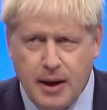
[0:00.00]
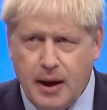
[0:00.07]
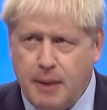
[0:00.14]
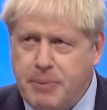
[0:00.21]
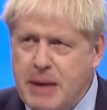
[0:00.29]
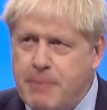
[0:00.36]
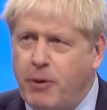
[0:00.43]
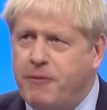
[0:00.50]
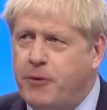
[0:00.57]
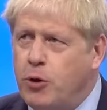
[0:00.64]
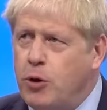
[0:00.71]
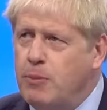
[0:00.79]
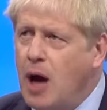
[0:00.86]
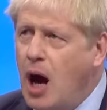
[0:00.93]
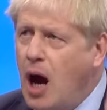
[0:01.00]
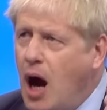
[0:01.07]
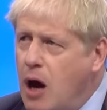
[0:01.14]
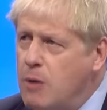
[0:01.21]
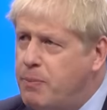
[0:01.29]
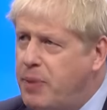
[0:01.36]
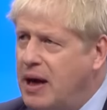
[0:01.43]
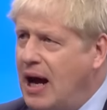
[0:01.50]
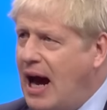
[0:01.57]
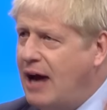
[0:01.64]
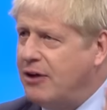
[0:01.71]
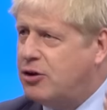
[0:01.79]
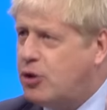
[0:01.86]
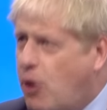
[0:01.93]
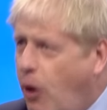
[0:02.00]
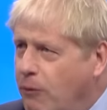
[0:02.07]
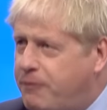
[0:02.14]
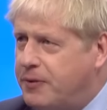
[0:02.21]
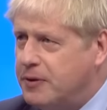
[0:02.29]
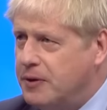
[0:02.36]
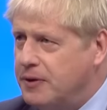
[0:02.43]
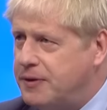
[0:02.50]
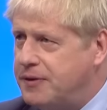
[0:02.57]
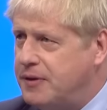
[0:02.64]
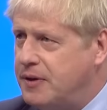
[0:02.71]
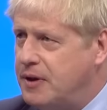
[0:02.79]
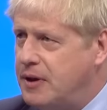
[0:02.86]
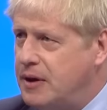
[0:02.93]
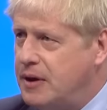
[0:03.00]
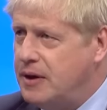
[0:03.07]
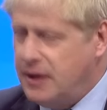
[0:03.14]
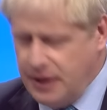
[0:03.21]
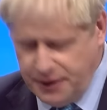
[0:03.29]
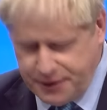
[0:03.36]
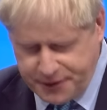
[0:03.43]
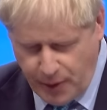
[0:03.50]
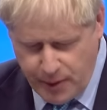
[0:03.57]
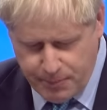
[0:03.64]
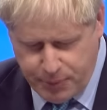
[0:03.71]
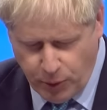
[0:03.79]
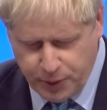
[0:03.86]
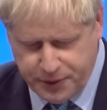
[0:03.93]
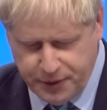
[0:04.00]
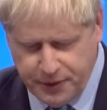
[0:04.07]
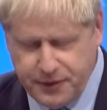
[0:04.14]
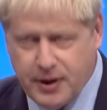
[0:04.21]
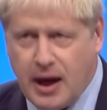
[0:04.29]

People for whom hope and confidence is so important.